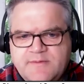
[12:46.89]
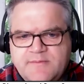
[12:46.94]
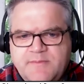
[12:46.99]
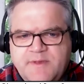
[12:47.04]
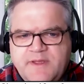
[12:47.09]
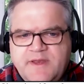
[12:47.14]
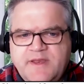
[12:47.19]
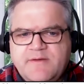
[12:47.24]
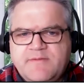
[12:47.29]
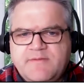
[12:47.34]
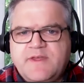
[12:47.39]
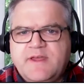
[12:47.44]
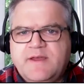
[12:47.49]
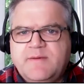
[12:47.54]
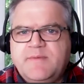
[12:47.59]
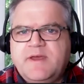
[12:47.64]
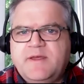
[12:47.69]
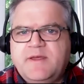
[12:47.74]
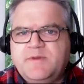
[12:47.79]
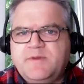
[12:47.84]
many of
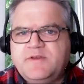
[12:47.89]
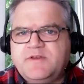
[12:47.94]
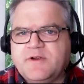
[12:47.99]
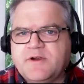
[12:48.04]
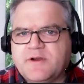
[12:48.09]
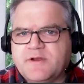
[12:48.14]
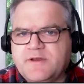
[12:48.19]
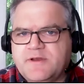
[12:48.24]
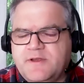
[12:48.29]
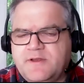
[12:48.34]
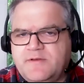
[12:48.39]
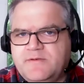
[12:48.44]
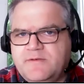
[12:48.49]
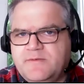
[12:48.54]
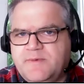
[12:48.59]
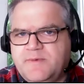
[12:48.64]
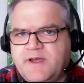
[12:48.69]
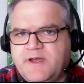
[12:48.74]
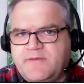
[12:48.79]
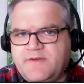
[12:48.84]
them had been targeted
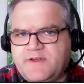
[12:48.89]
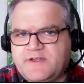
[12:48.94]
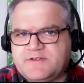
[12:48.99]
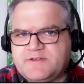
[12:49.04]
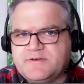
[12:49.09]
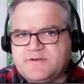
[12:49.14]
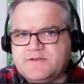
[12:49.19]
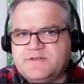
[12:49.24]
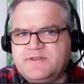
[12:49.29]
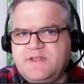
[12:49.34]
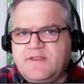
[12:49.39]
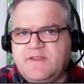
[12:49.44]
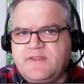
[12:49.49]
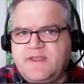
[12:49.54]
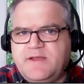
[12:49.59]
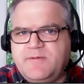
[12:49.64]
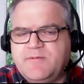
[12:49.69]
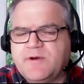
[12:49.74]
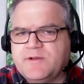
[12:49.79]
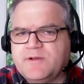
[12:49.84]
by investors.
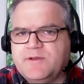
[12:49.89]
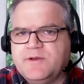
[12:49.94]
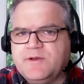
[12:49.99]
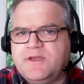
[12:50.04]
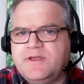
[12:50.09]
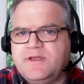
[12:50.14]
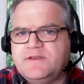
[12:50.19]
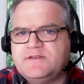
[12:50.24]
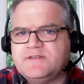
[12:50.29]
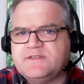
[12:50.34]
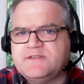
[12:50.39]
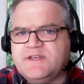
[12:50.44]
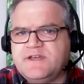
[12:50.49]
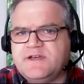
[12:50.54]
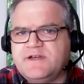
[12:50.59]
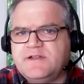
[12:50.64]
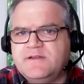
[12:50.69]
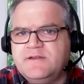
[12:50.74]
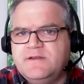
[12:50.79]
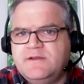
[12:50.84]
They weren't looking to
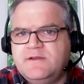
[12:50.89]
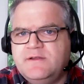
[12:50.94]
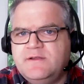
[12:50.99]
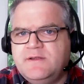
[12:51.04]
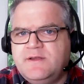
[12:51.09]
sell.